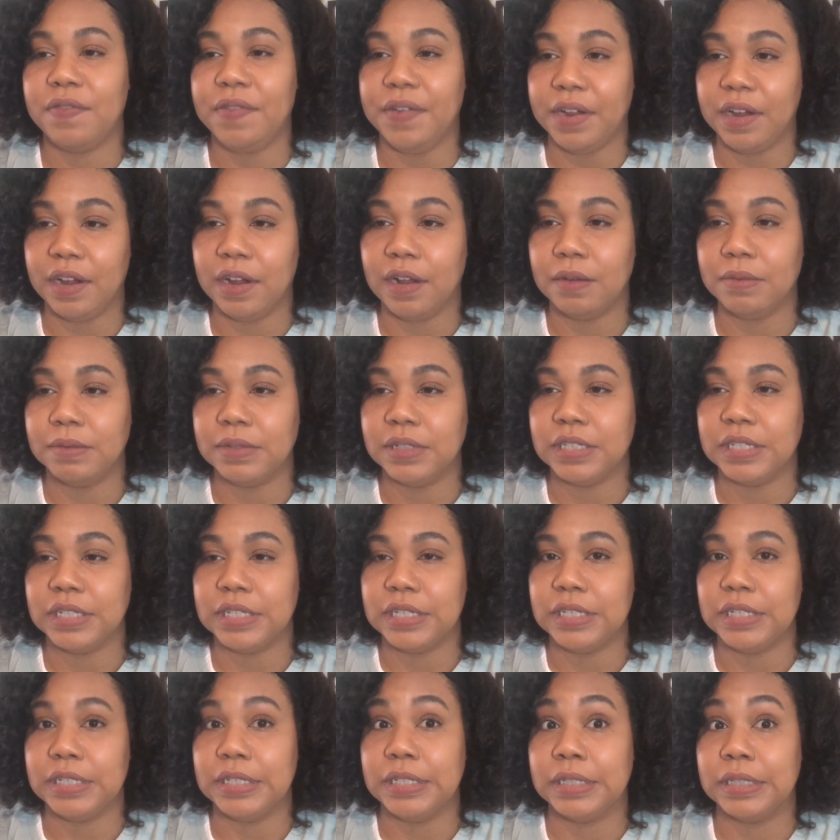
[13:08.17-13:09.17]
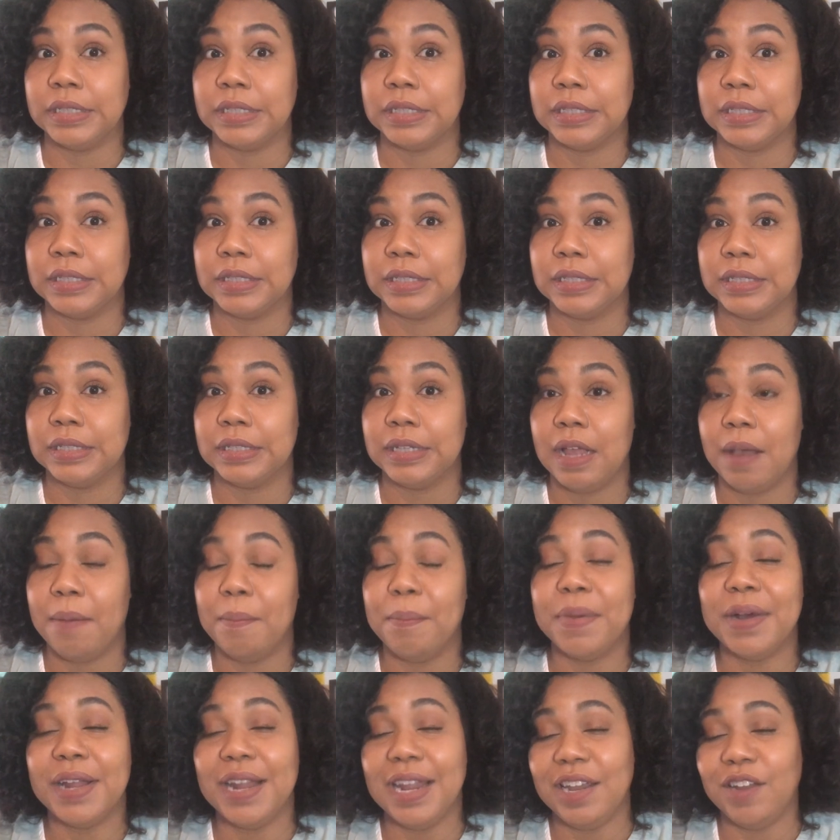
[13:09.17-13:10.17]
figure out what to eat.
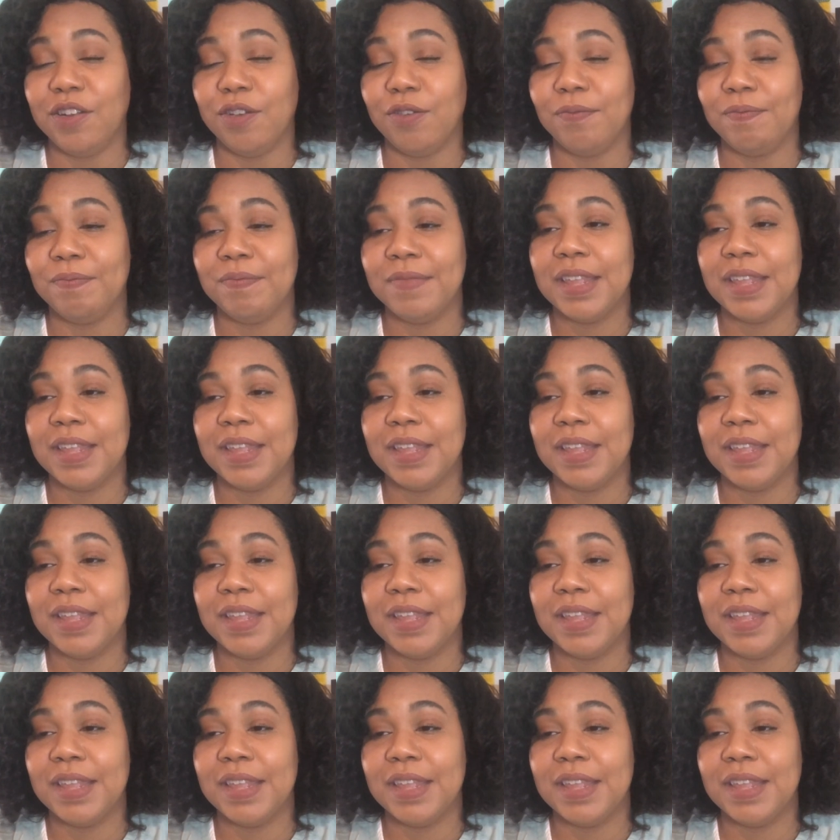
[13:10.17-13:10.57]
But I do.